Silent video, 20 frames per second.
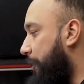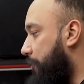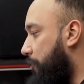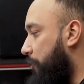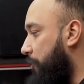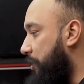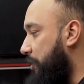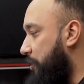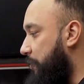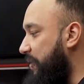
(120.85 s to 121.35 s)
there
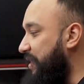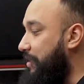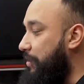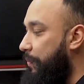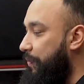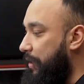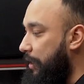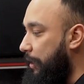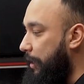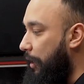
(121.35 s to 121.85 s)
needs to be
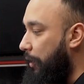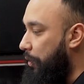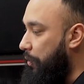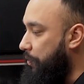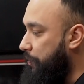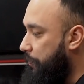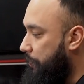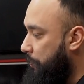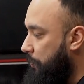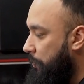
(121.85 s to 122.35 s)
something
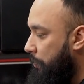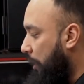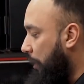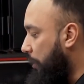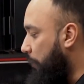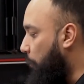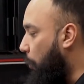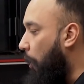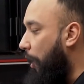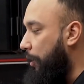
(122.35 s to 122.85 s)
else. And the
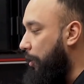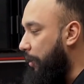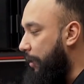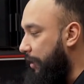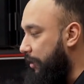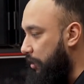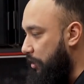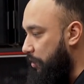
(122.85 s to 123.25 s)
more I look at this